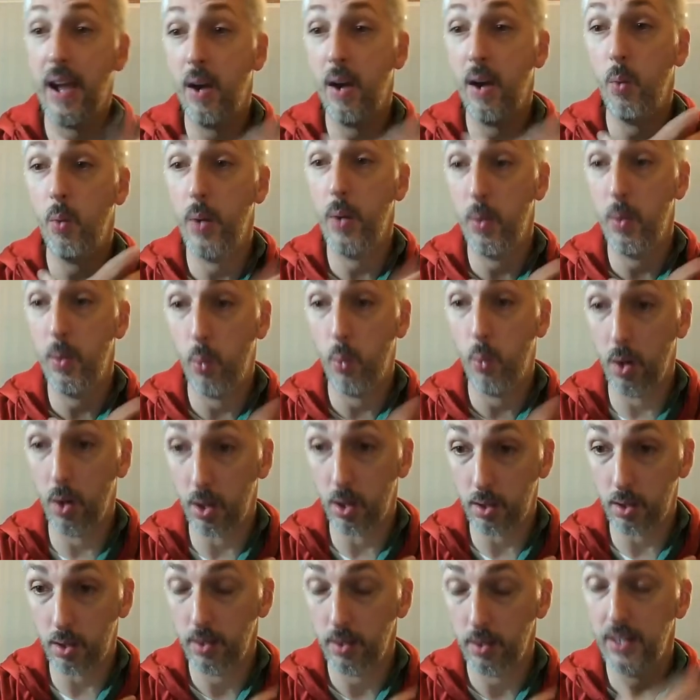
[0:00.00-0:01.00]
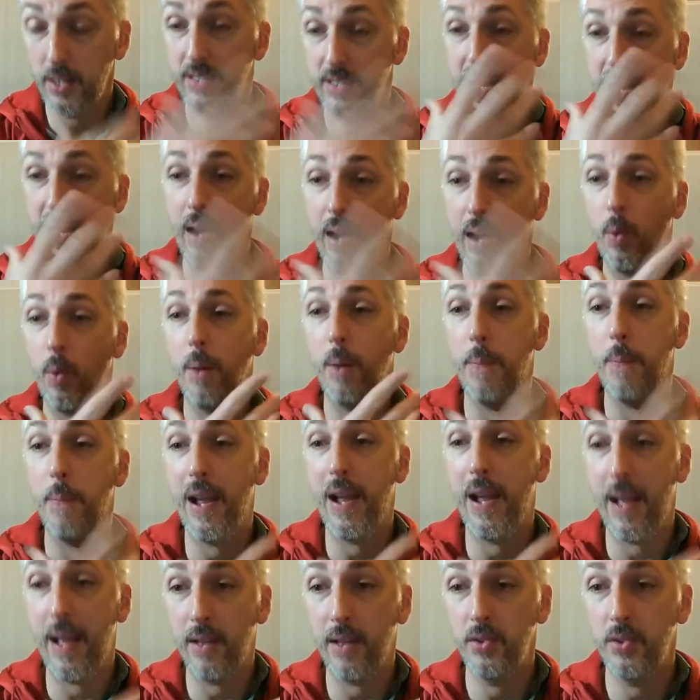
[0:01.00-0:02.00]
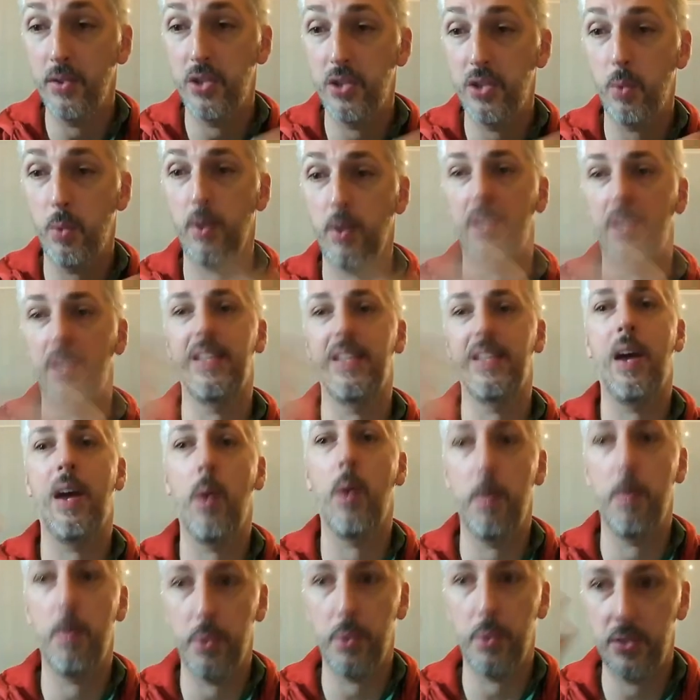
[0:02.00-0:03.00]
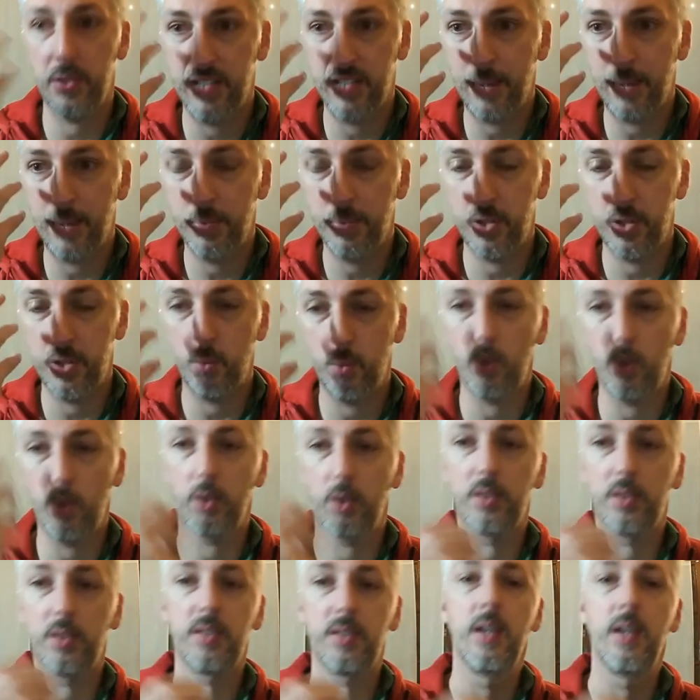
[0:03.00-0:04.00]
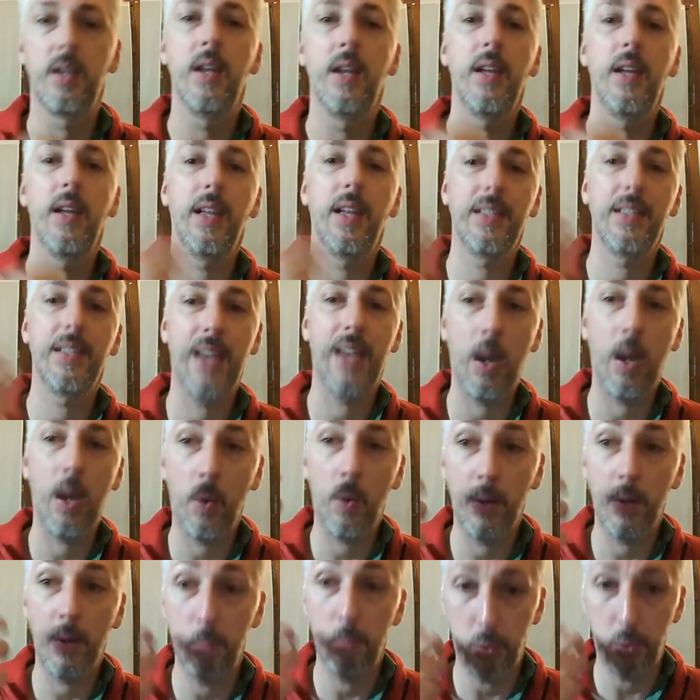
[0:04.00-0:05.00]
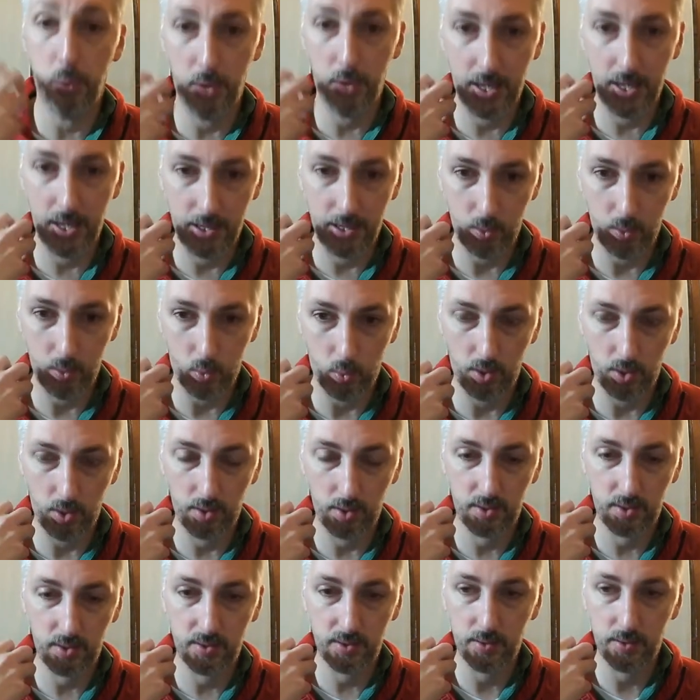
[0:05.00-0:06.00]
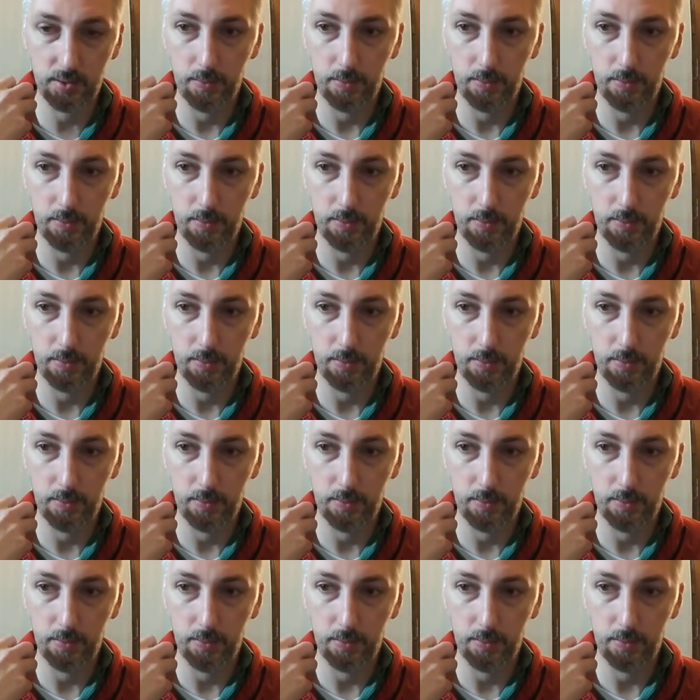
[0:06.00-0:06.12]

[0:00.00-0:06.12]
we work. It's how our biology works. It's how our perception works. It's how our brain works.